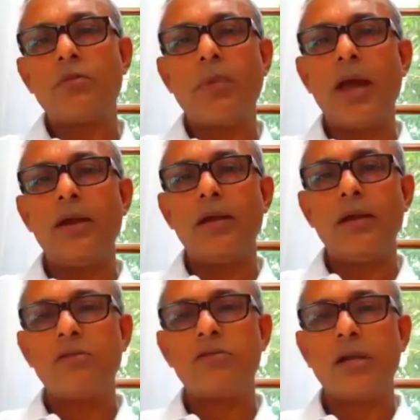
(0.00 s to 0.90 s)
bad,
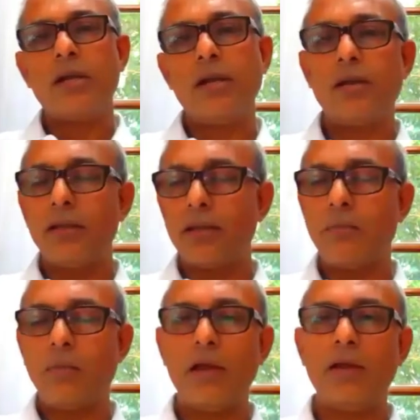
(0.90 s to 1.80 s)
let's shut it.
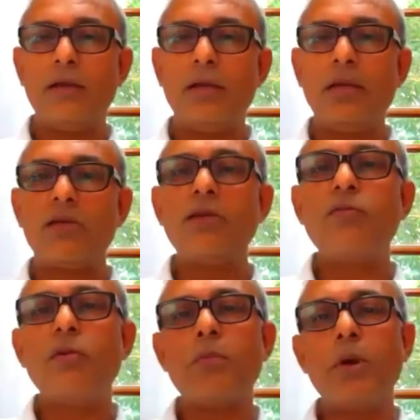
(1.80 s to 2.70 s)
Some uh, industry
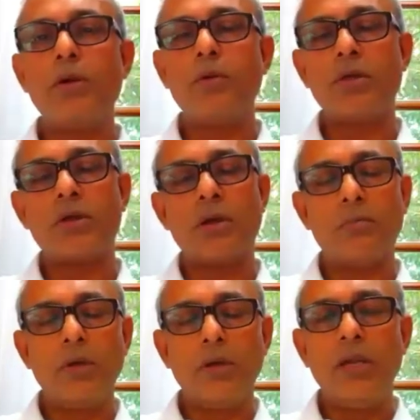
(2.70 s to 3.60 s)
four point oh has come.
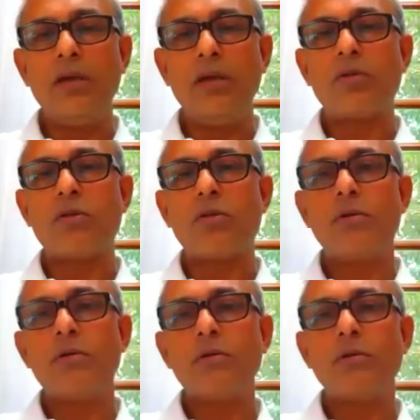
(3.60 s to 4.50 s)
Lean was
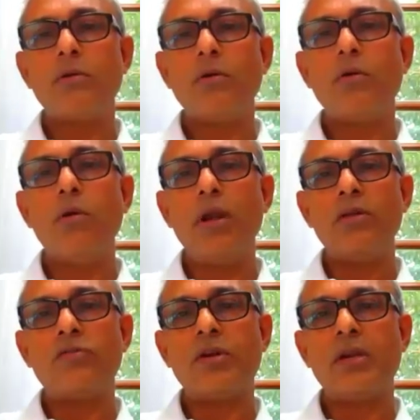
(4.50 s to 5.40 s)
old
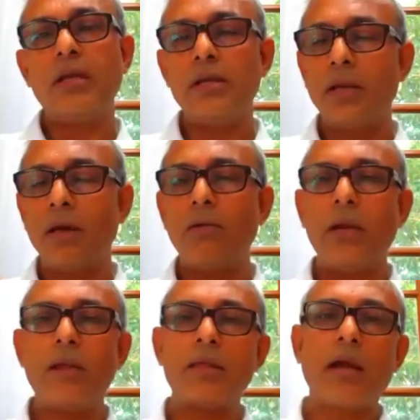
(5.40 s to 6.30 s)
history, now
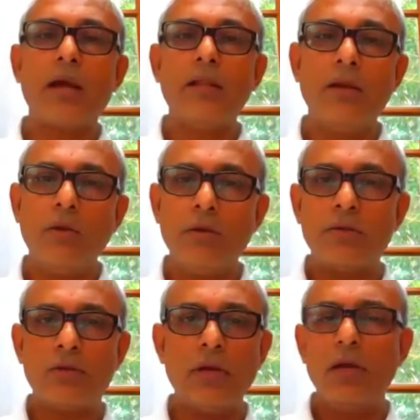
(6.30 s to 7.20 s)
let us start the new
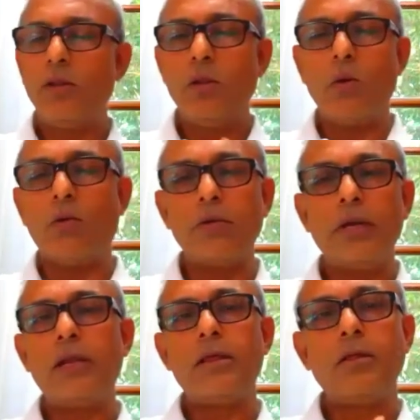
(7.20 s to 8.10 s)
history. No,
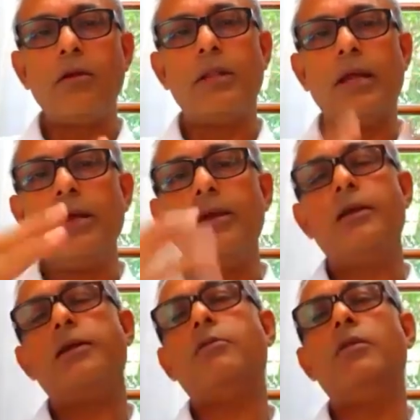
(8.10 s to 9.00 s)
it is not that.
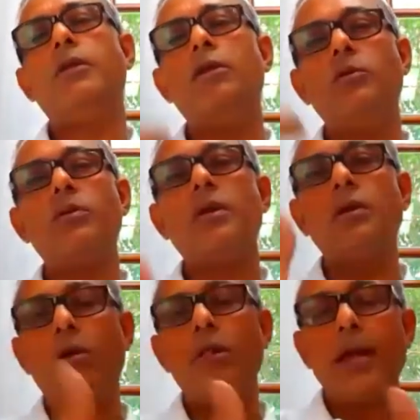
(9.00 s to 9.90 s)
It's only using
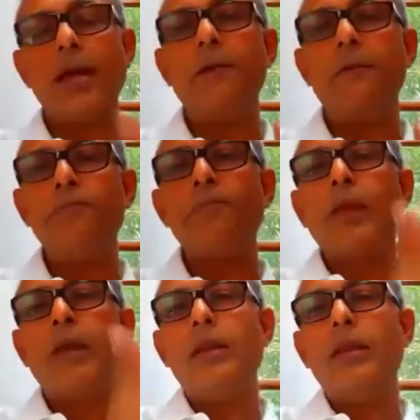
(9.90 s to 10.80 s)
all that.
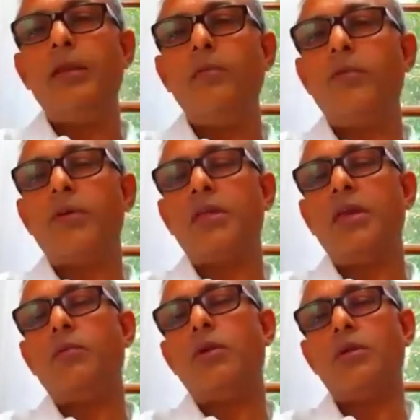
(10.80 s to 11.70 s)
In lean, we were
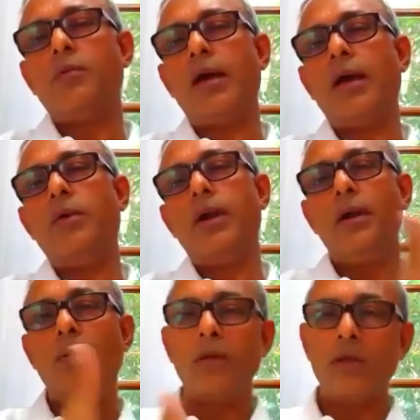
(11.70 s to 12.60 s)
seeing what is the value
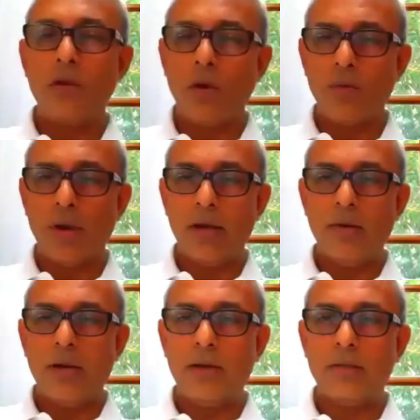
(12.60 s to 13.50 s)
adding, what is the
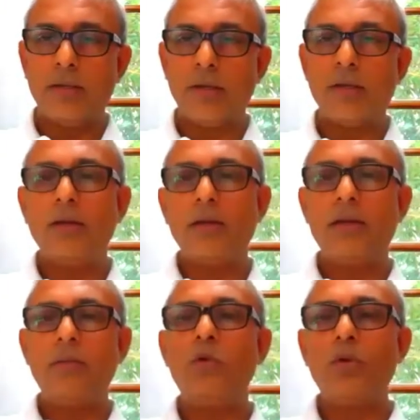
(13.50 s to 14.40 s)
non-value adding thing.
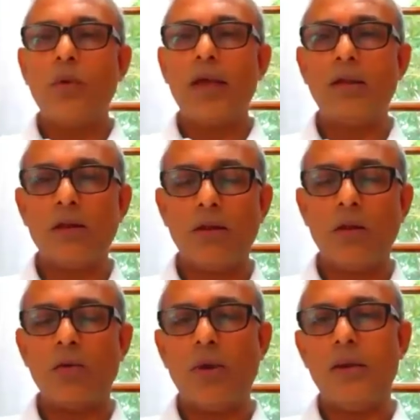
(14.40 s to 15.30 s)
Remove the
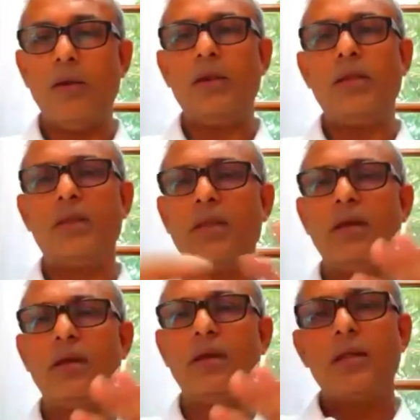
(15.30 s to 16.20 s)
non-value adding thing.
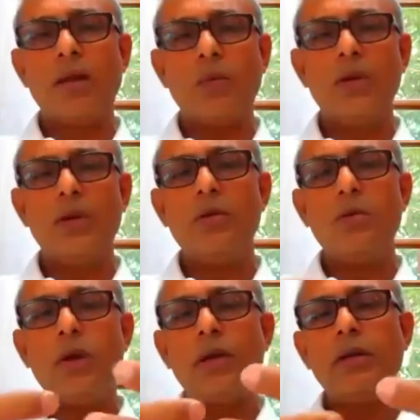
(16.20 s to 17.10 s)
Now, when you
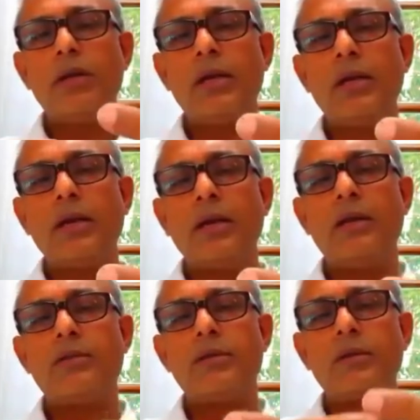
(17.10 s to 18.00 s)
do a data
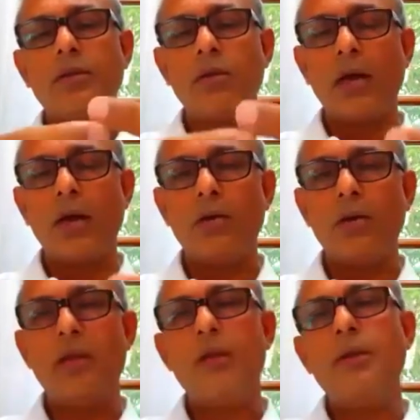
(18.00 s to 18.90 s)
collection on
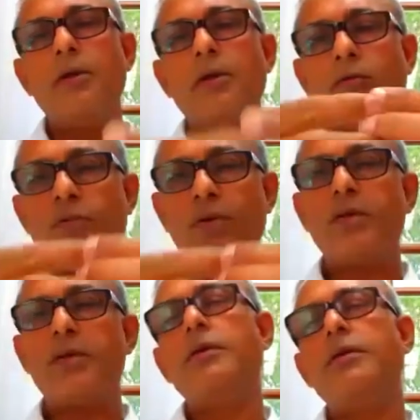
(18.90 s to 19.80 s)
IoT,
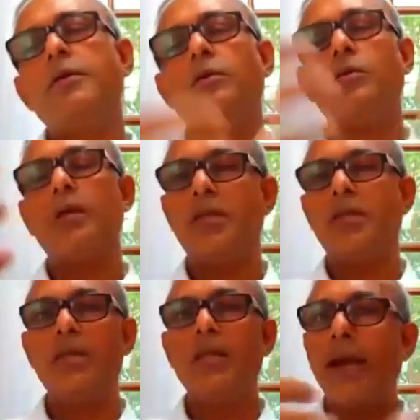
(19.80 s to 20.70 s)
first, you can
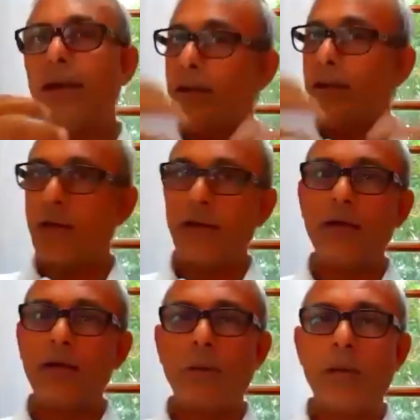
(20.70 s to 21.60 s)
see that and correct
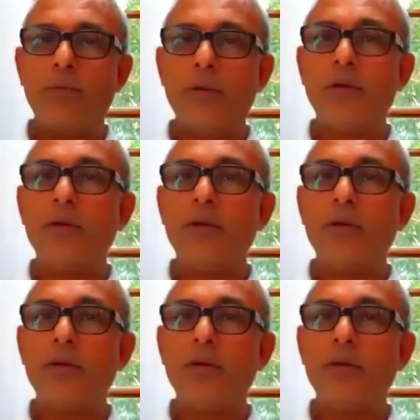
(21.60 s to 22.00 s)
it manually.